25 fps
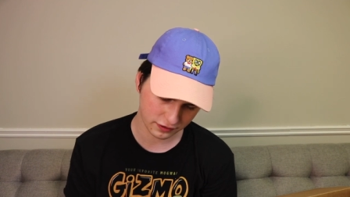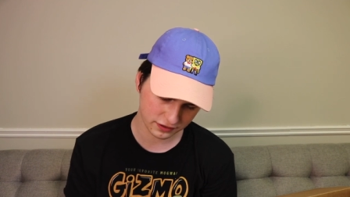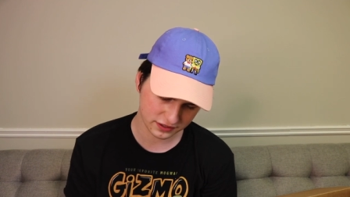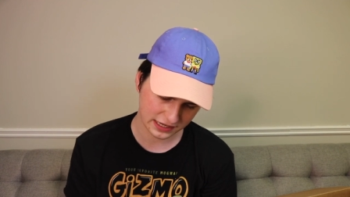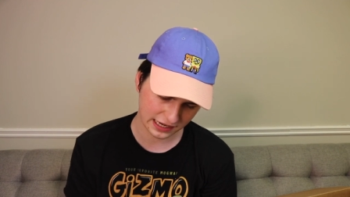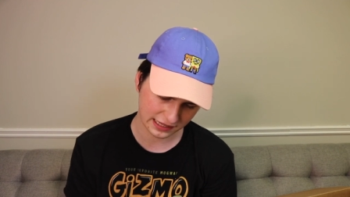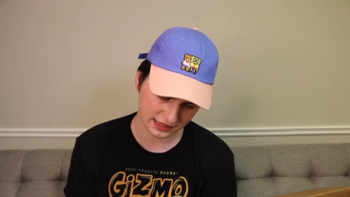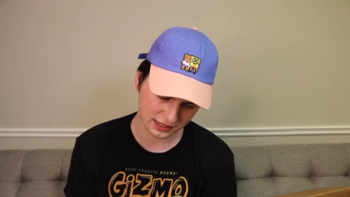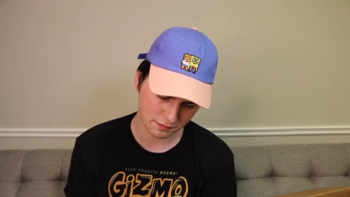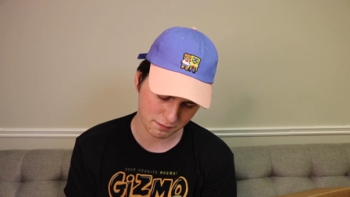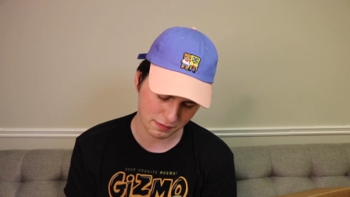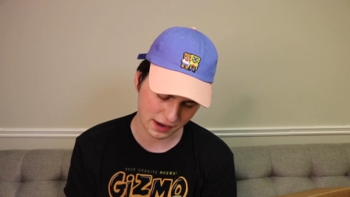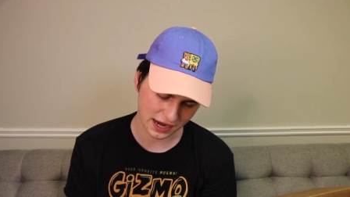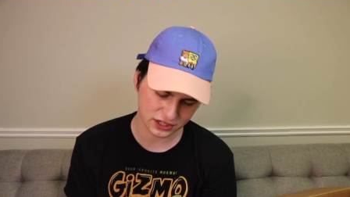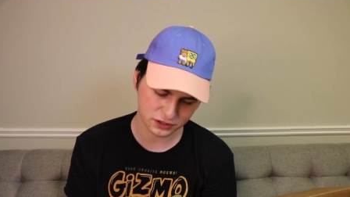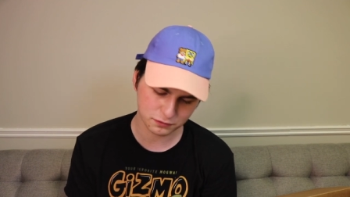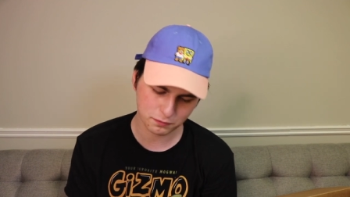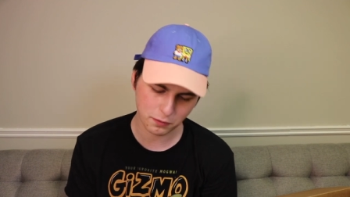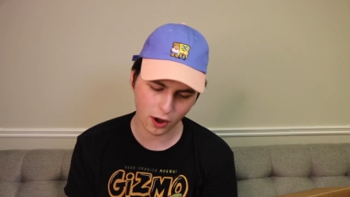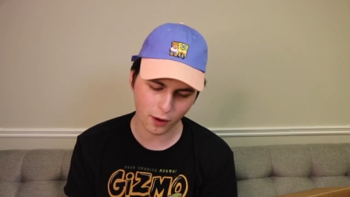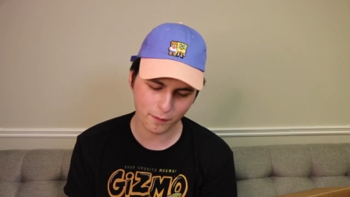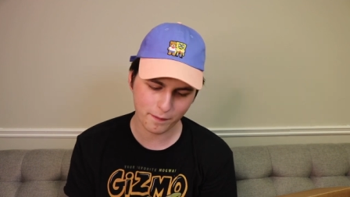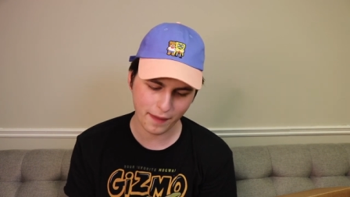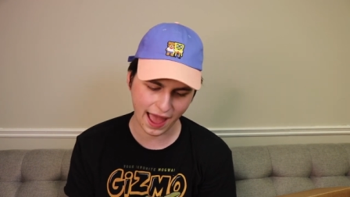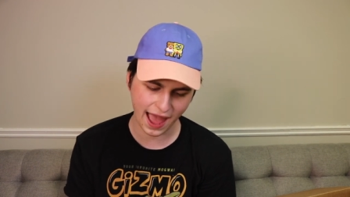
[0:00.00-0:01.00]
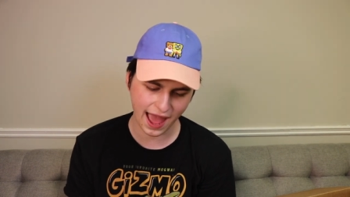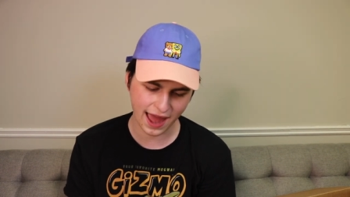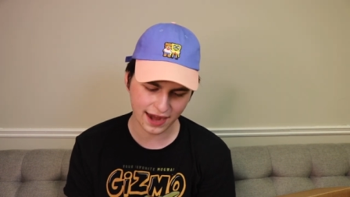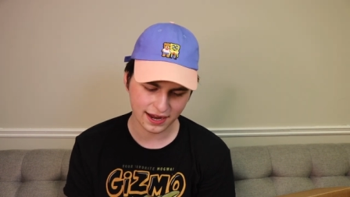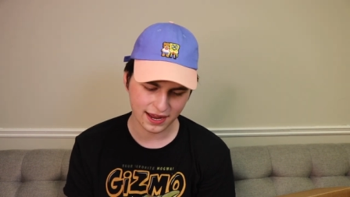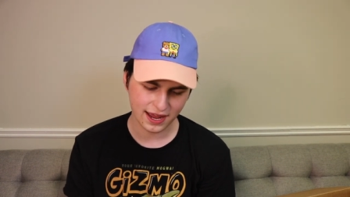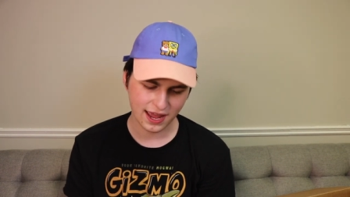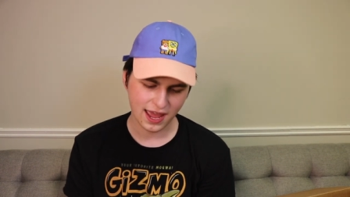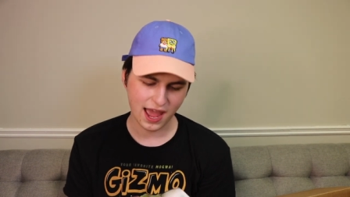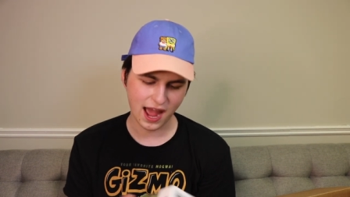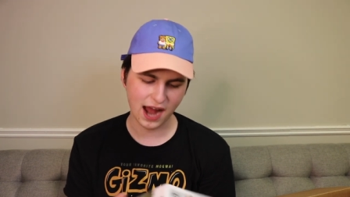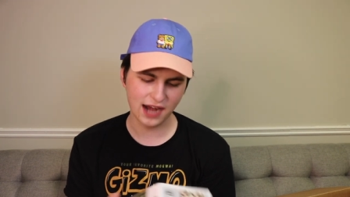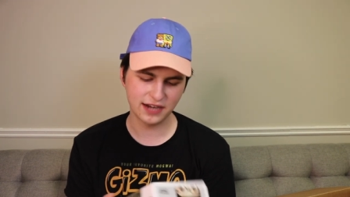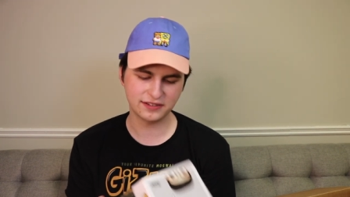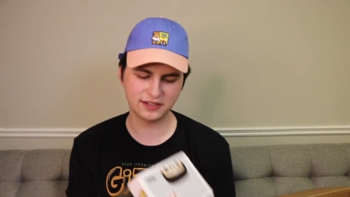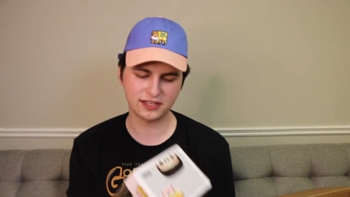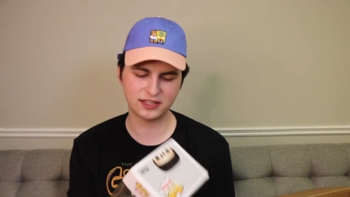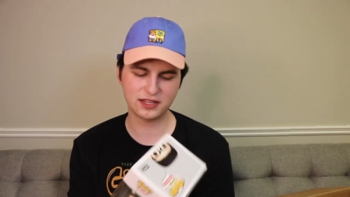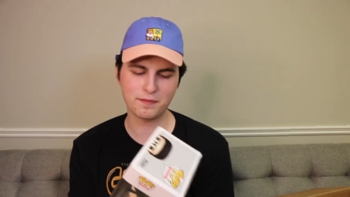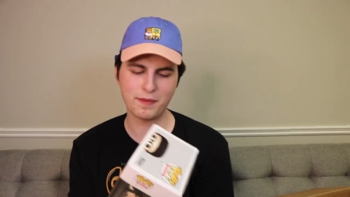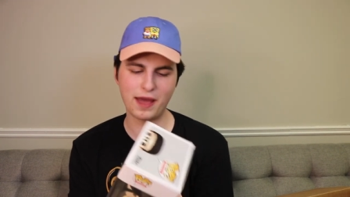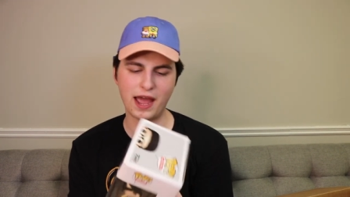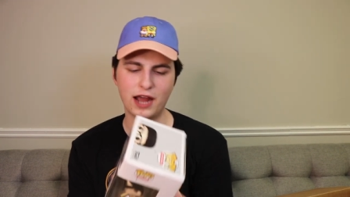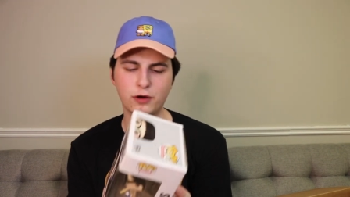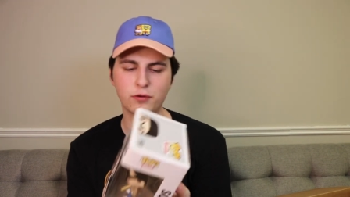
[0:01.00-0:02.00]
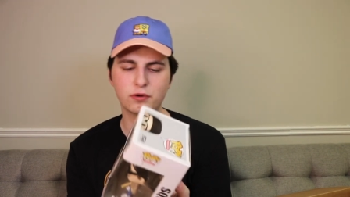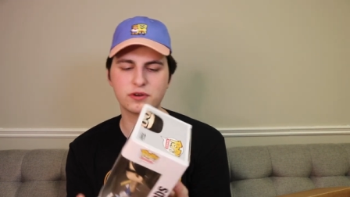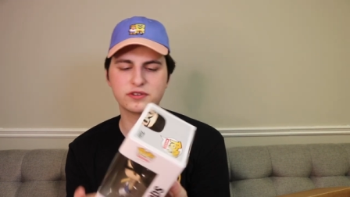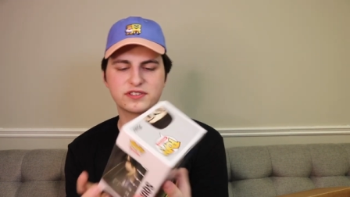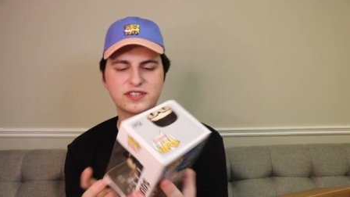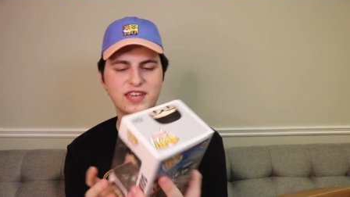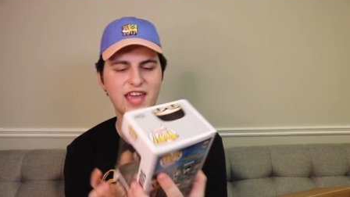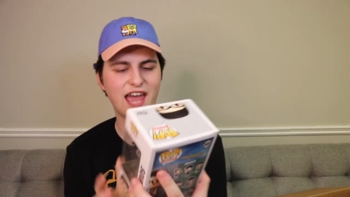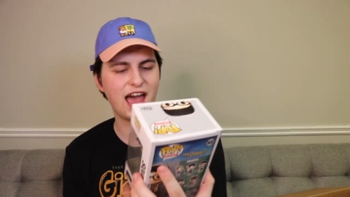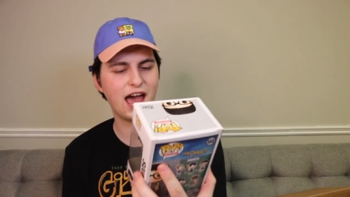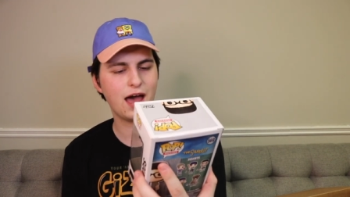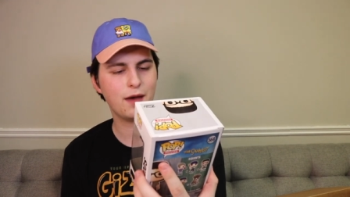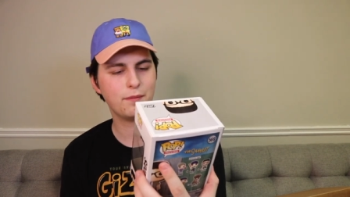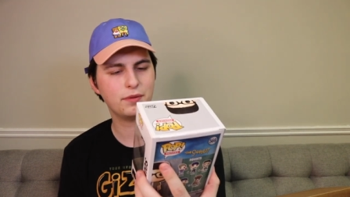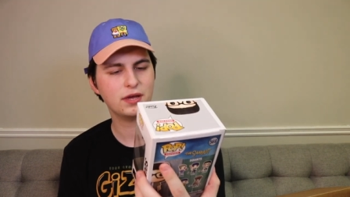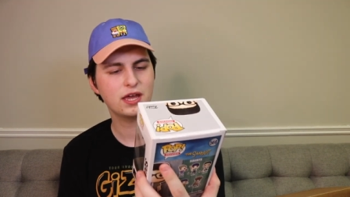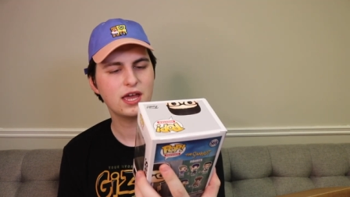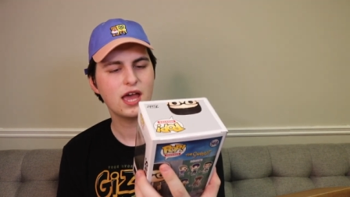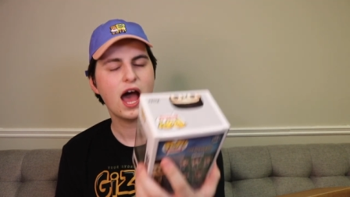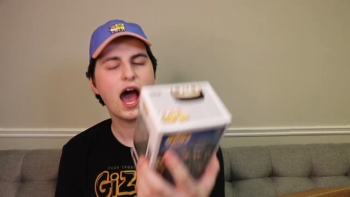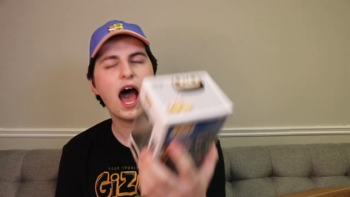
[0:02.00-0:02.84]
He's got the baseball bat, and he's got the backwards cap.